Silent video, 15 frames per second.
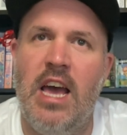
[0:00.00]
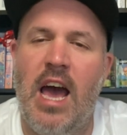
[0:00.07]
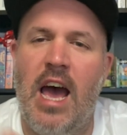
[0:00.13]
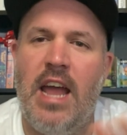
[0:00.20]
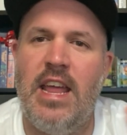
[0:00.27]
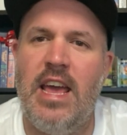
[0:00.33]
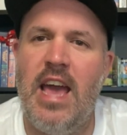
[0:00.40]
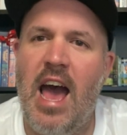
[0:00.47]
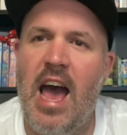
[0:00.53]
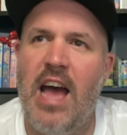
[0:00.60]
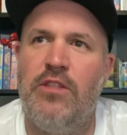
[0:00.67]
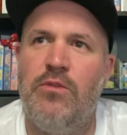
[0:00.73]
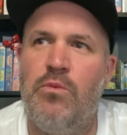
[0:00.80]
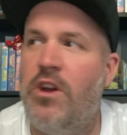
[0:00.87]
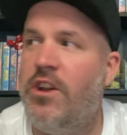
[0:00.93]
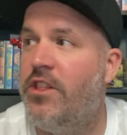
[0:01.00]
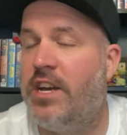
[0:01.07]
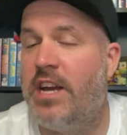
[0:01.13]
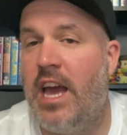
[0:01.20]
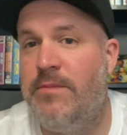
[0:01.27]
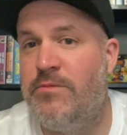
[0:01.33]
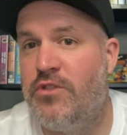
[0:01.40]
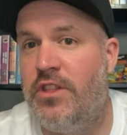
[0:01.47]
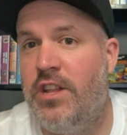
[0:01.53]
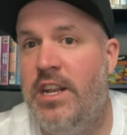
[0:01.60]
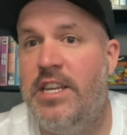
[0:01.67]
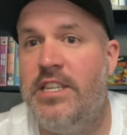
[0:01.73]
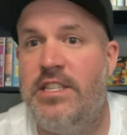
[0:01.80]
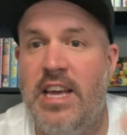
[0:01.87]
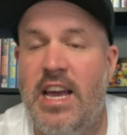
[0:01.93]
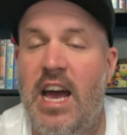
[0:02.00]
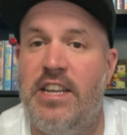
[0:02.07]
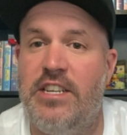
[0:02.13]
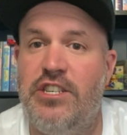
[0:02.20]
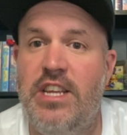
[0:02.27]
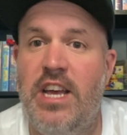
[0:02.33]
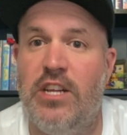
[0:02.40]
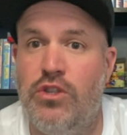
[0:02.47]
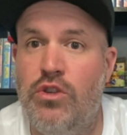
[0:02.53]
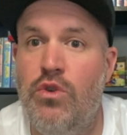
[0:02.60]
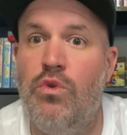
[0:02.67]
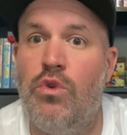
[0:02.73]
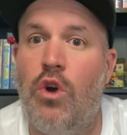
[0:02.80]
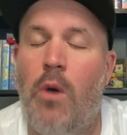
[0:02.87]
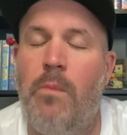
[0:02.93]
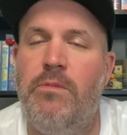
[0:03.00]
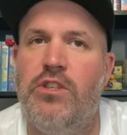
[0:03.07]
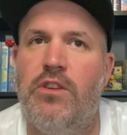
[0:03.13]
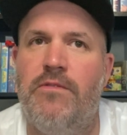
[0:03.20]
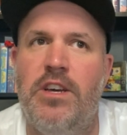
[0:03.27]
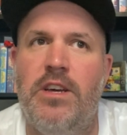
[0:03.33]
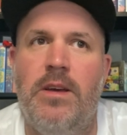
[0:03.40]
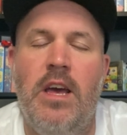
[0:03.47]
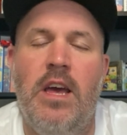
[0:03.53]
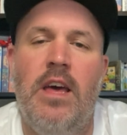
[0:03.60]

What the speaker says: and they had one of the games on the list. They actually had 2 copies of it.